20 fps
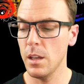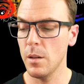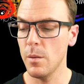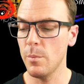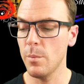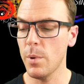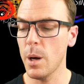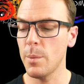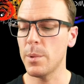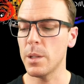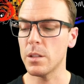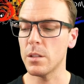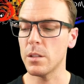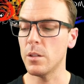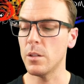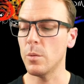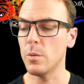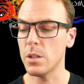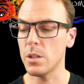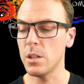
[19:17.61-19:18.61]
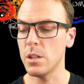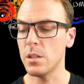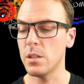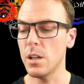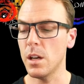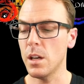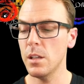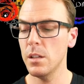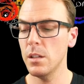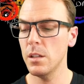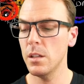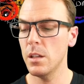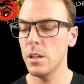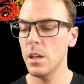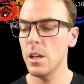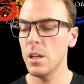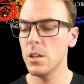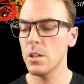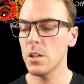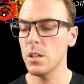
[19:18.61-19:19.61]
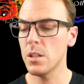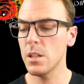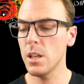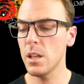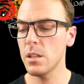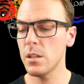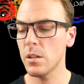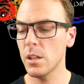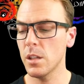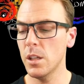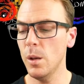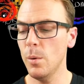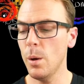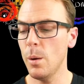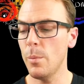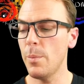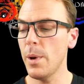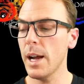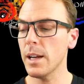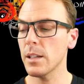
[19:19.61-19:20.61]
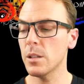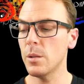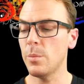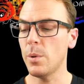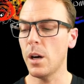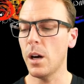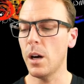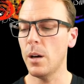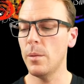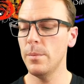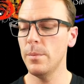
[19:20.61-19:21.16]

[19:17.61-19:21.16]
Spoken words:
Bob doesn't know what she's done. She sends her qubit back to Bob.